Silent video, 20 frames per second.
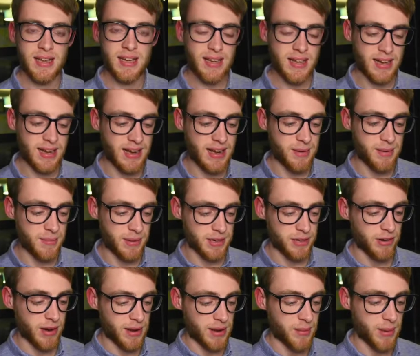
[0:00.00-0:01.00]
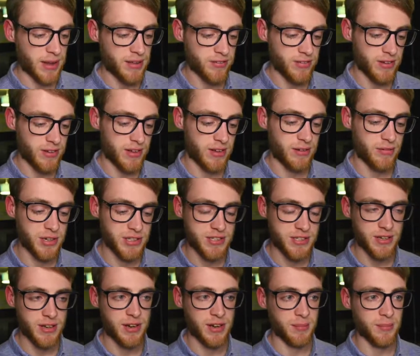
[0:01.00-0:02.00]
um, a great way for
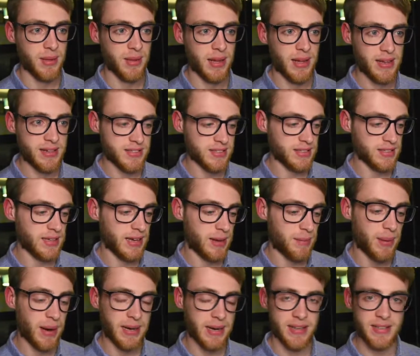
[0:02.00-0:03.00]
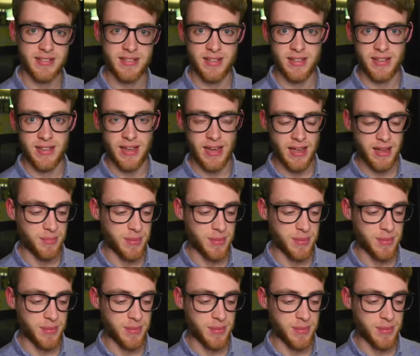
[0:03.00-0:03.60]
returning players to get back into the game.